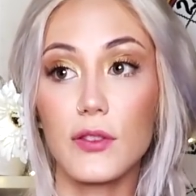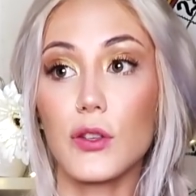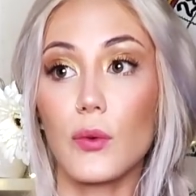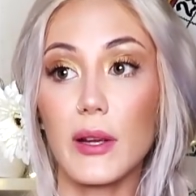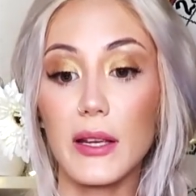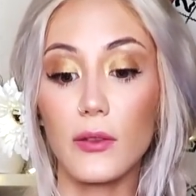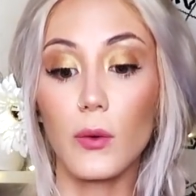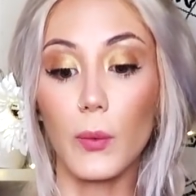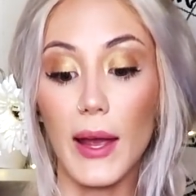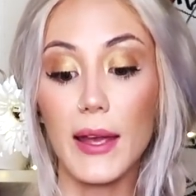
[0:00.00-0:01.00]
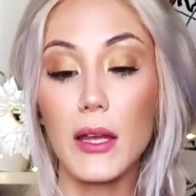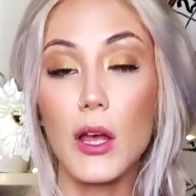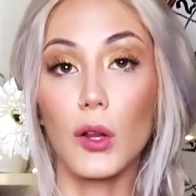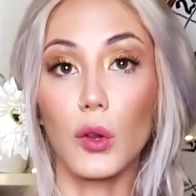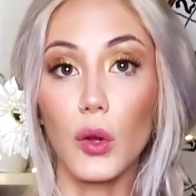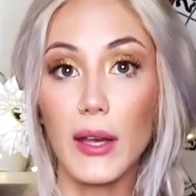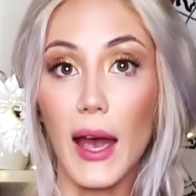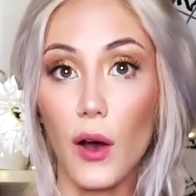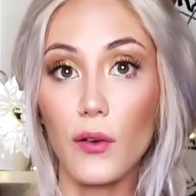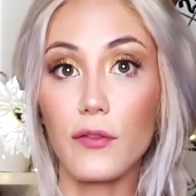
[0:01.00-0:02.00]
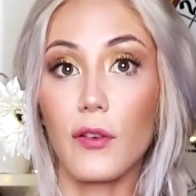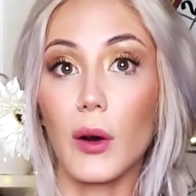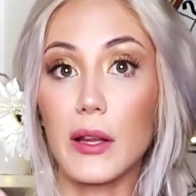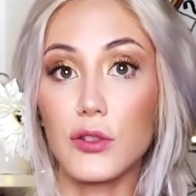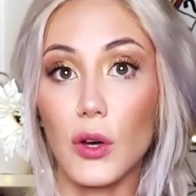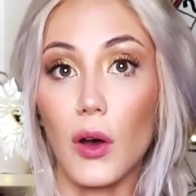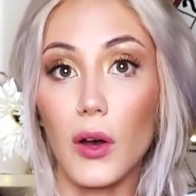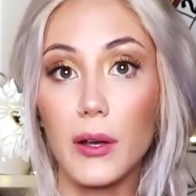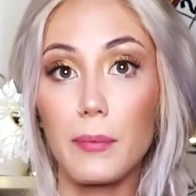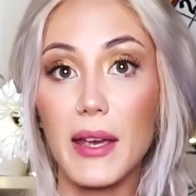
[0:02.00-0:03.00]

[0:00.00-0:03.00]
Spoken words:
So either way, look out for a dog,